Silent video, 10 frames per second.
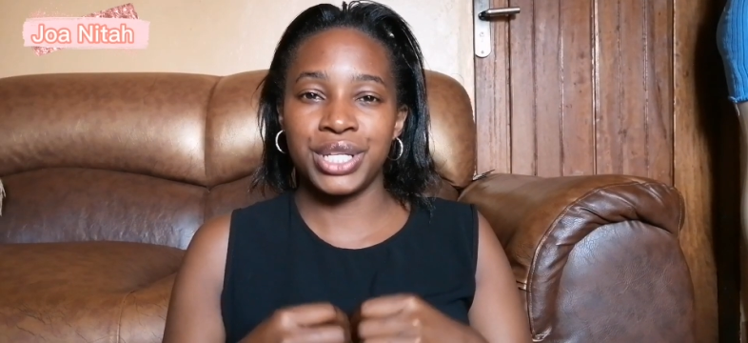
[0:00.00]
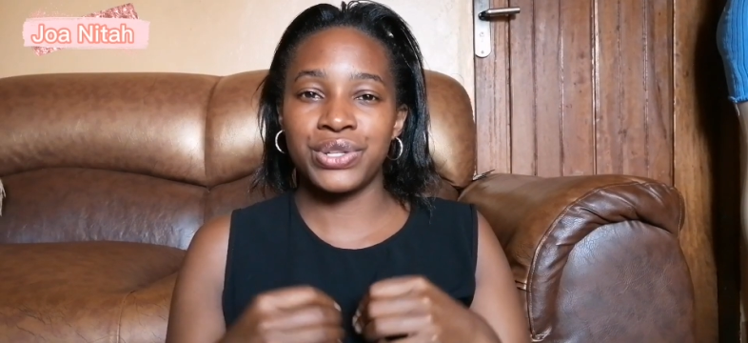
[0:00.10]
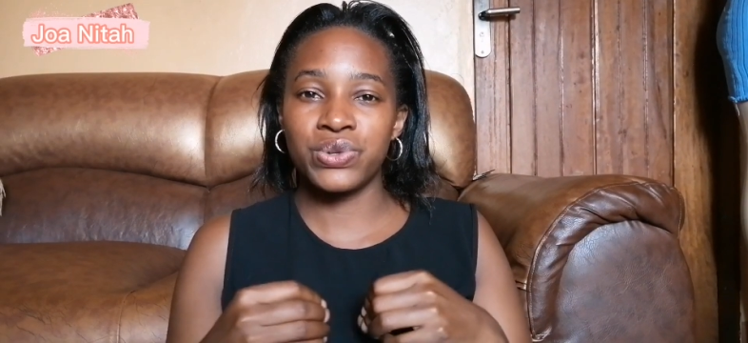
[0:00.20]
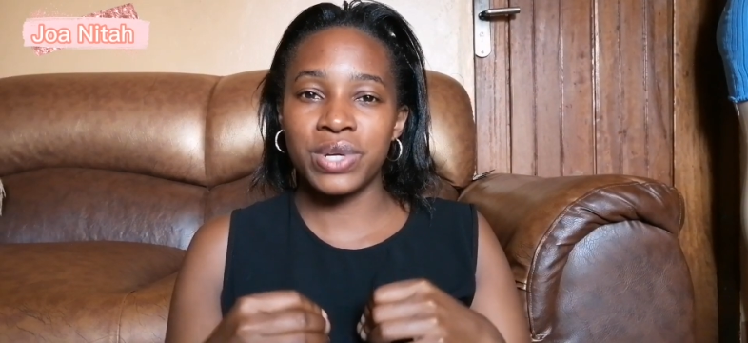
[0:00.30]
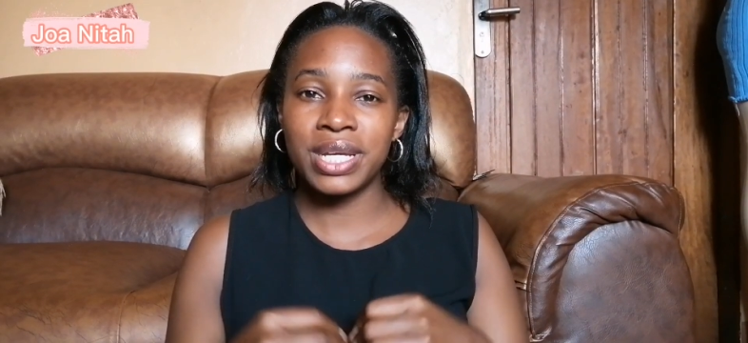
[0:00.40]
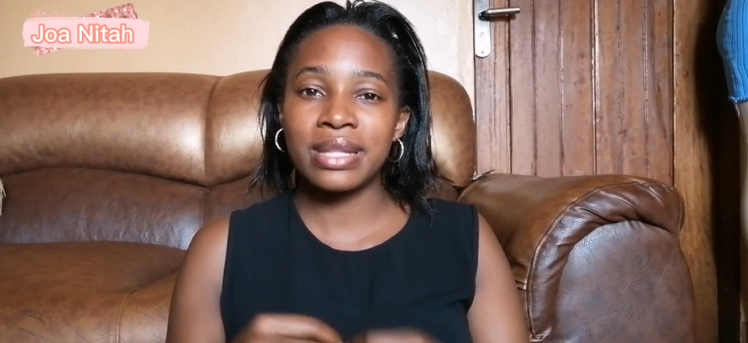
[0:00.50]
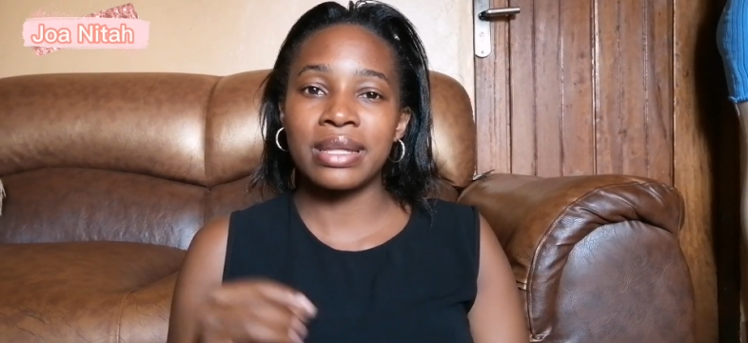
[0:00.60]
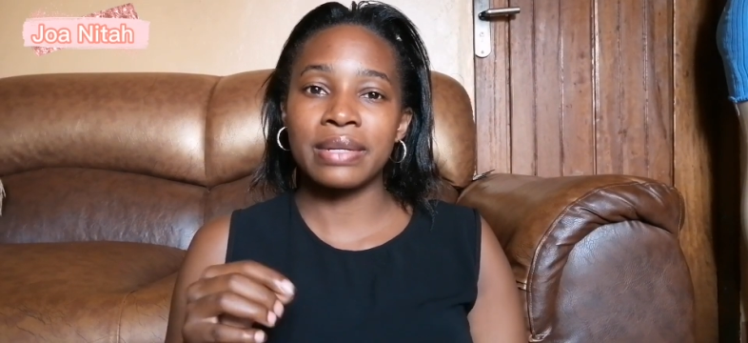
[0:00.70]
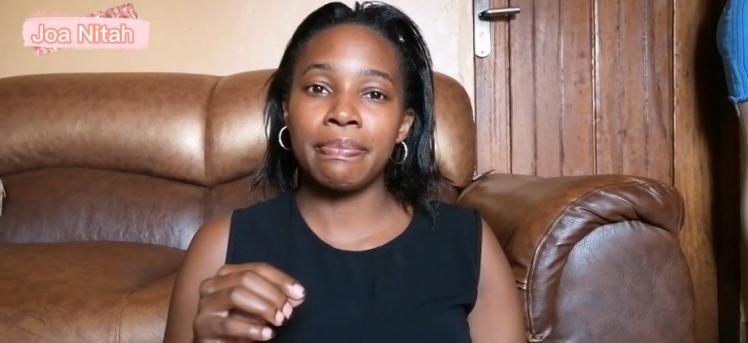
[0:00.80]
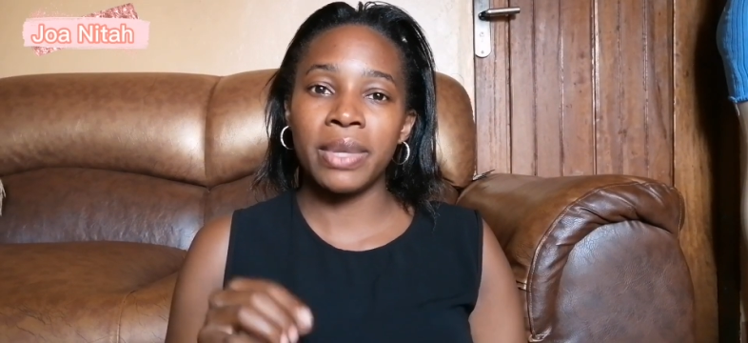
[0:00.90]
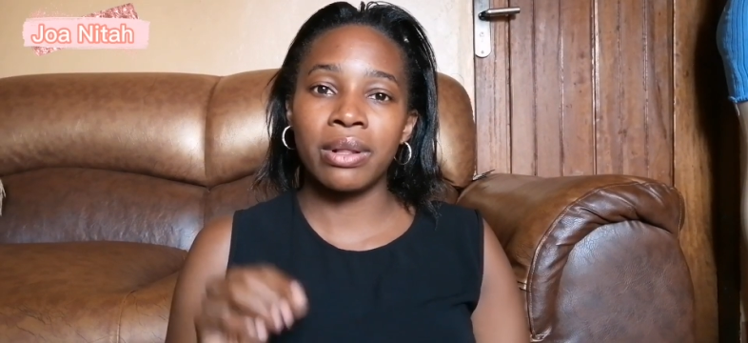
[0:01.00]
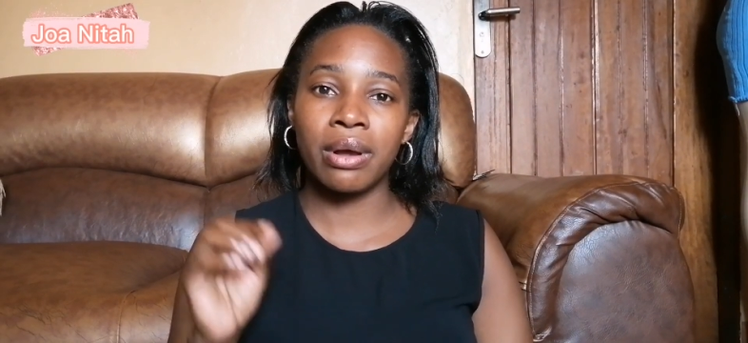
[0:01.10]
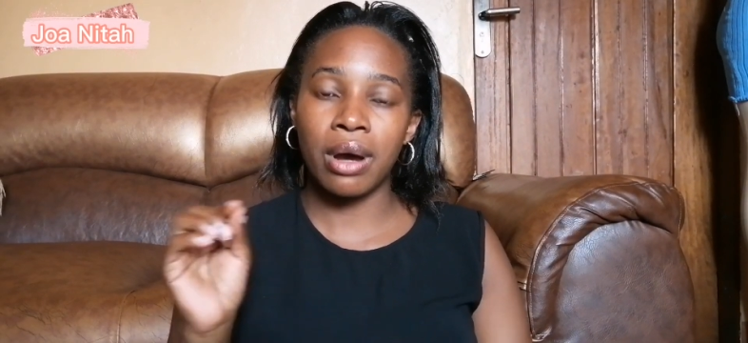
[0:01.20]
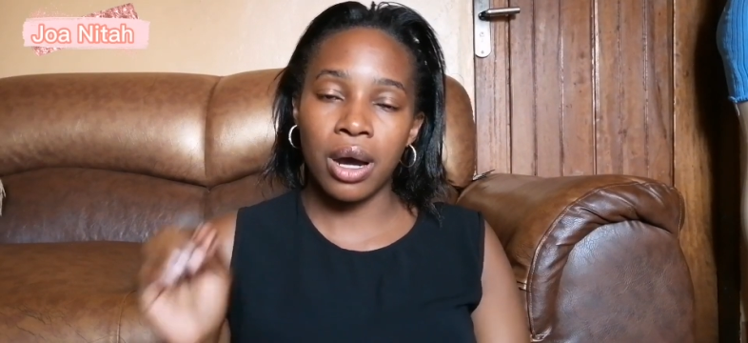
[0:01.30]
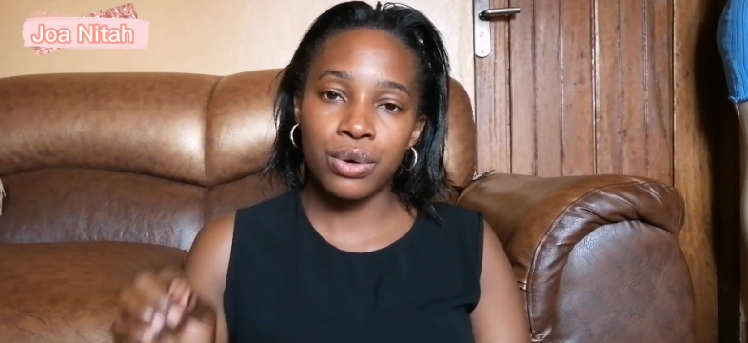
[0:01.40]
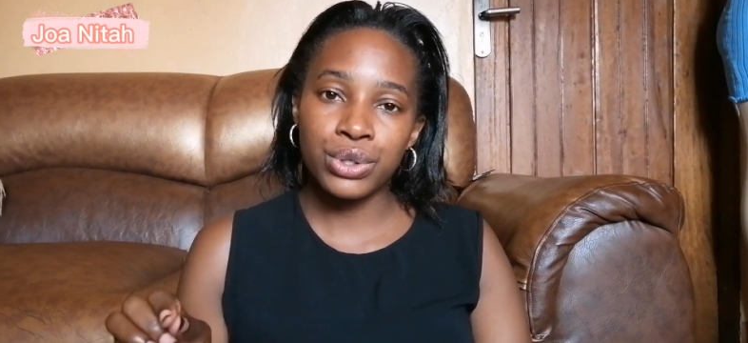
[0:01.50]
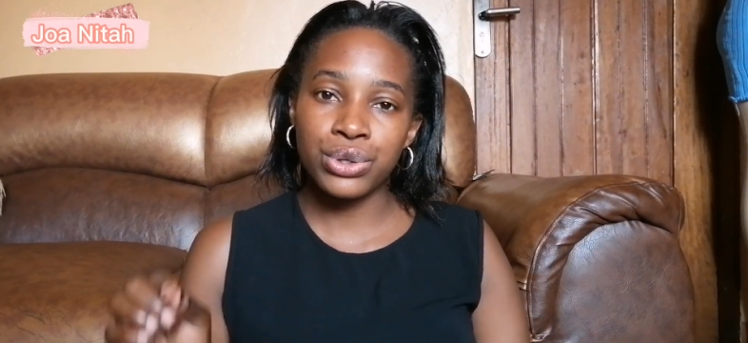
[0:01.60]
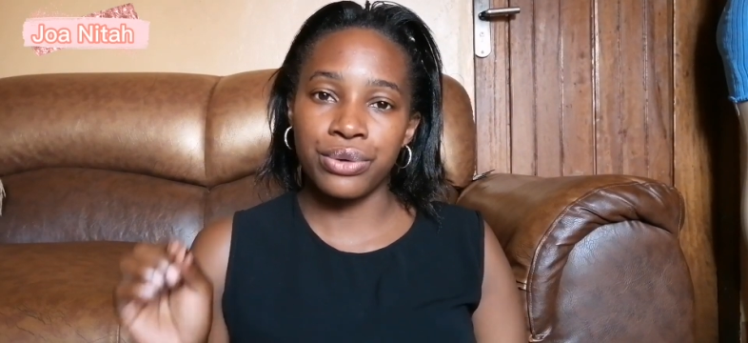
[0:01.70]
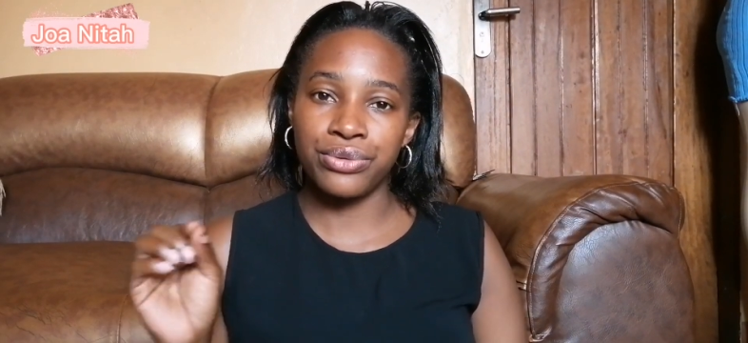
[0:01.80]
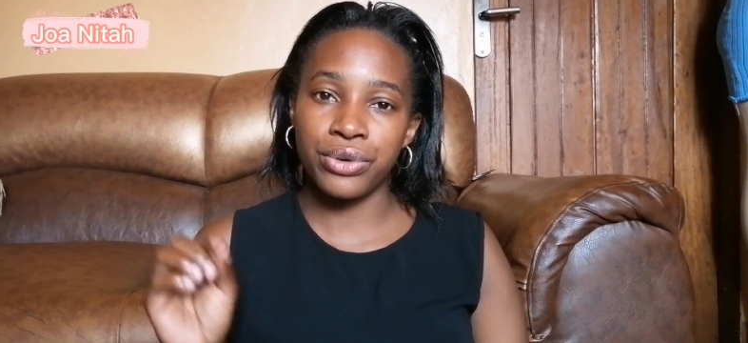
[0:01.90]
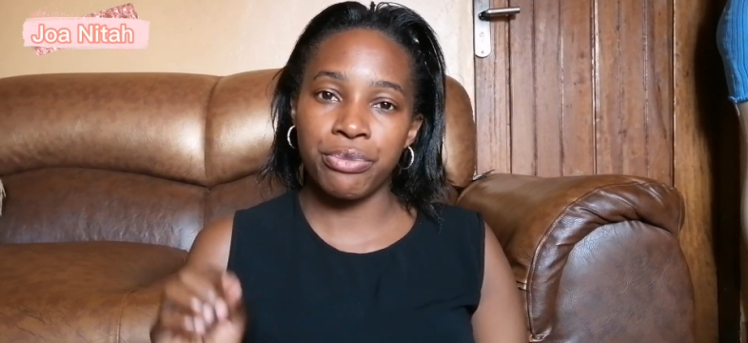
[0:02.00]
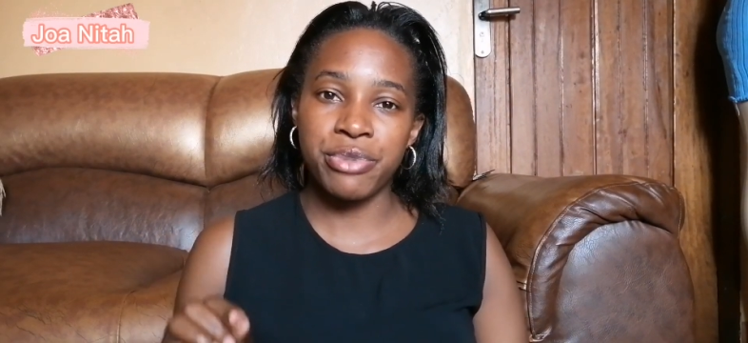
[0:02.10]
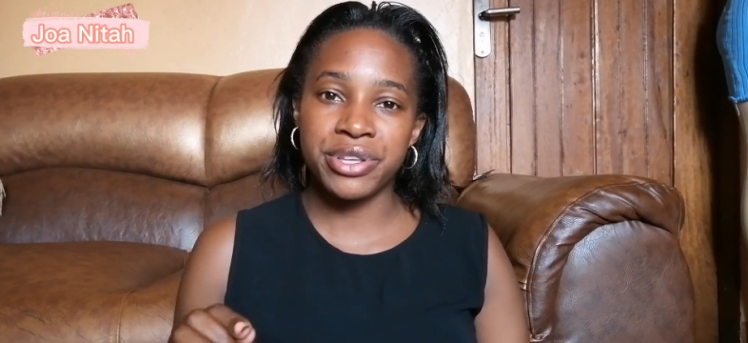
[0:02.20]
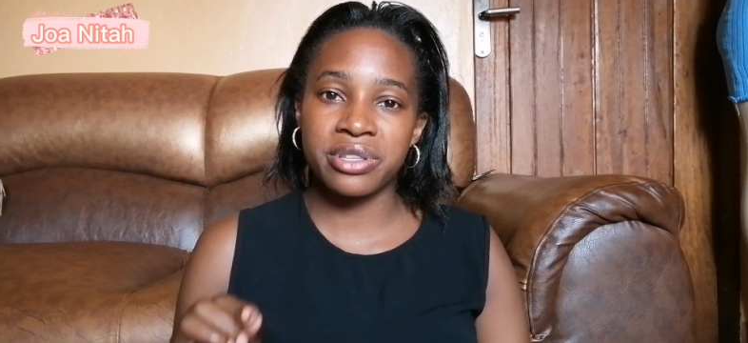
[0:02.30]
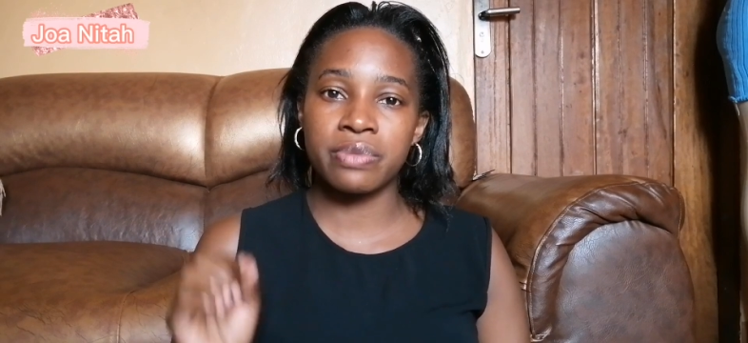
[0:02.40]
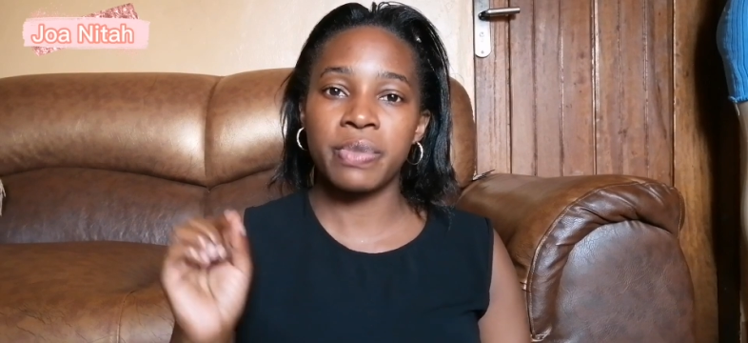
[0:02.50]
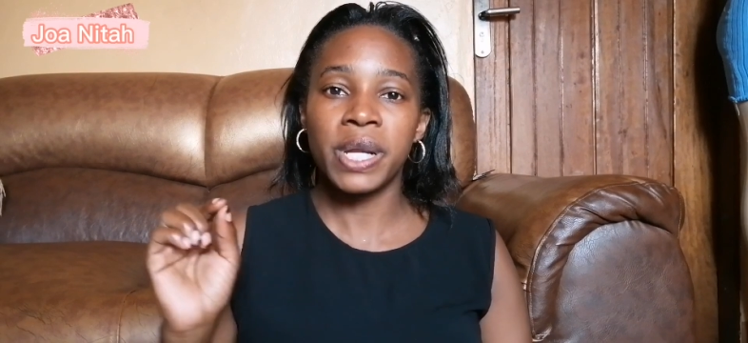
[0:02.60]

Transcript: is to get that milk out of your breasts.